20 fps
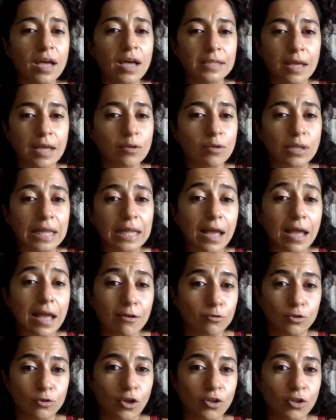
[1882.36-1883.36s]
out
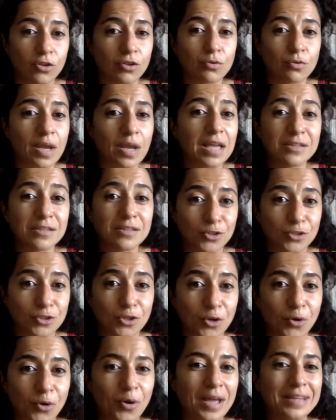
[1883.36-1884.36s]
loud on the radio.